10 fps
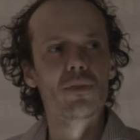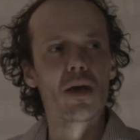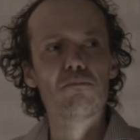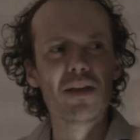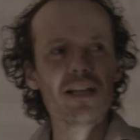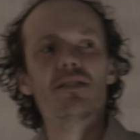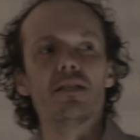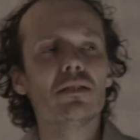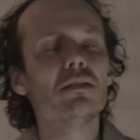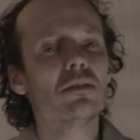
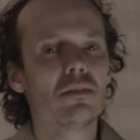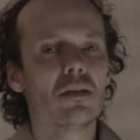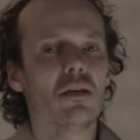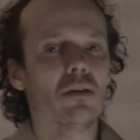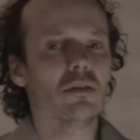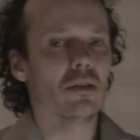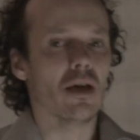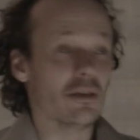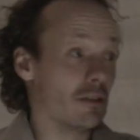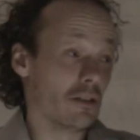ability
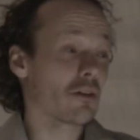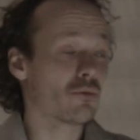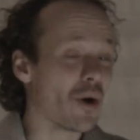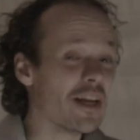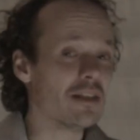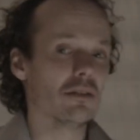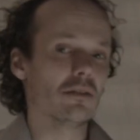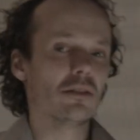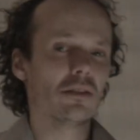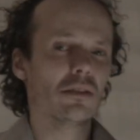and in their
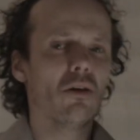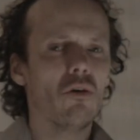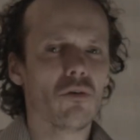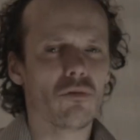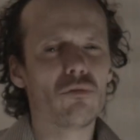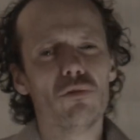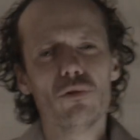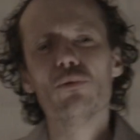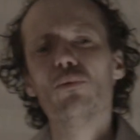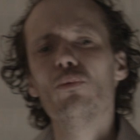greatness
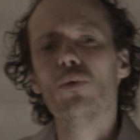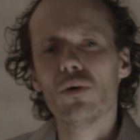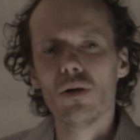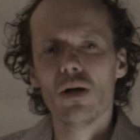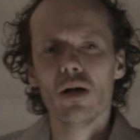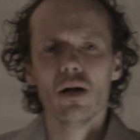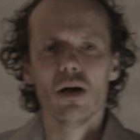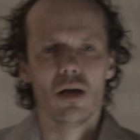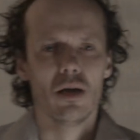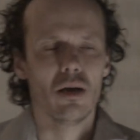through
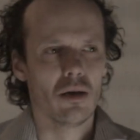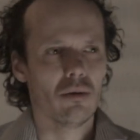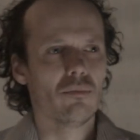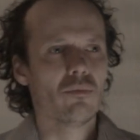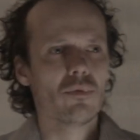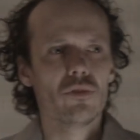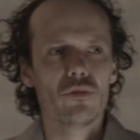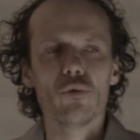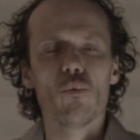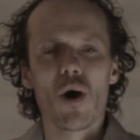
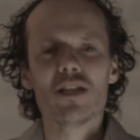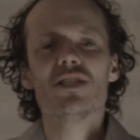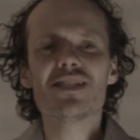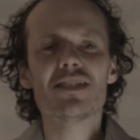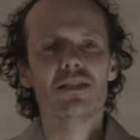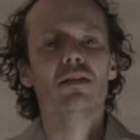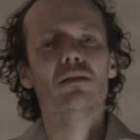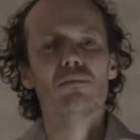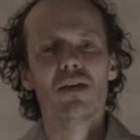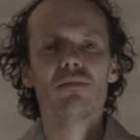the
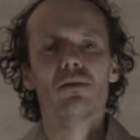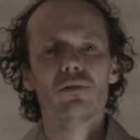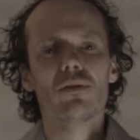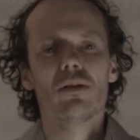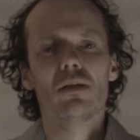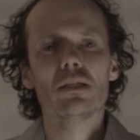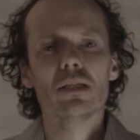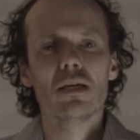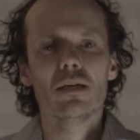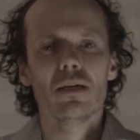Weinstein method.
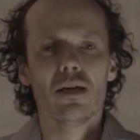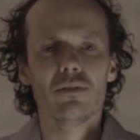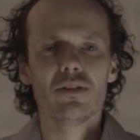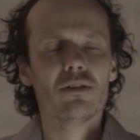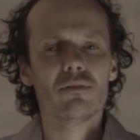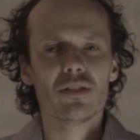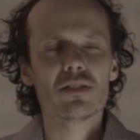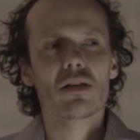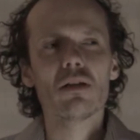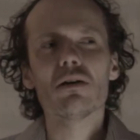And
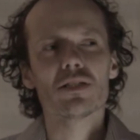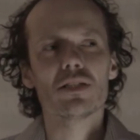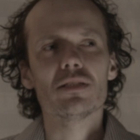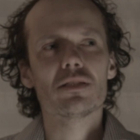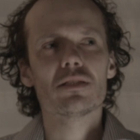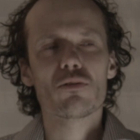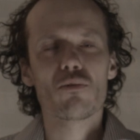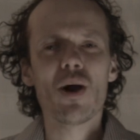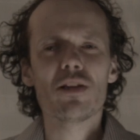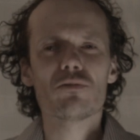this class is
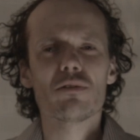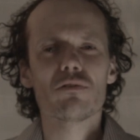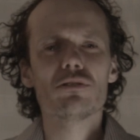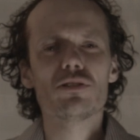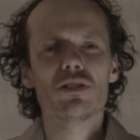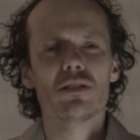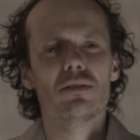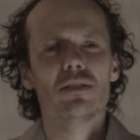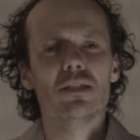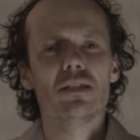quite
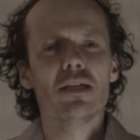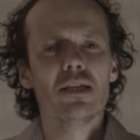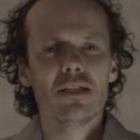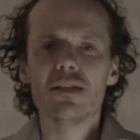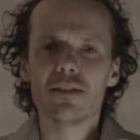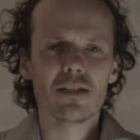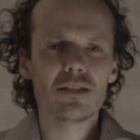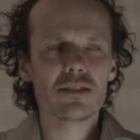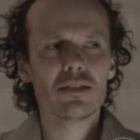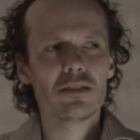revolutionary in that
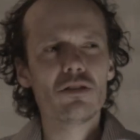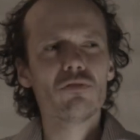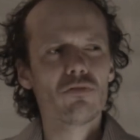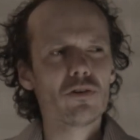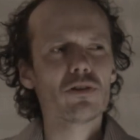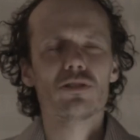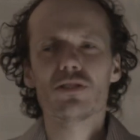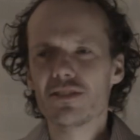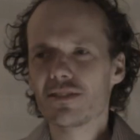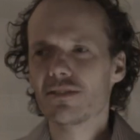it is the
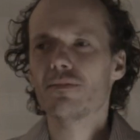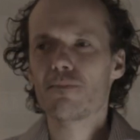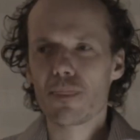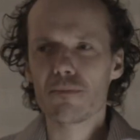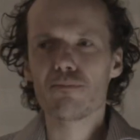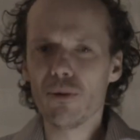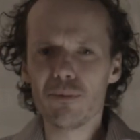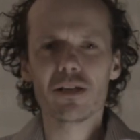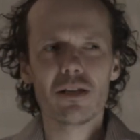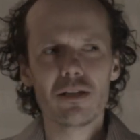first
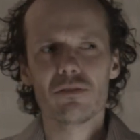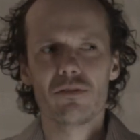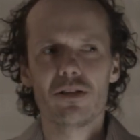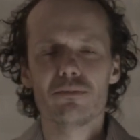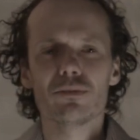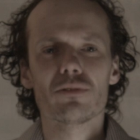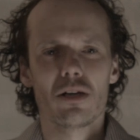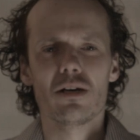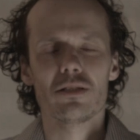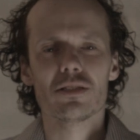publicly available
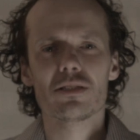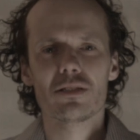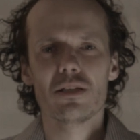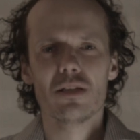class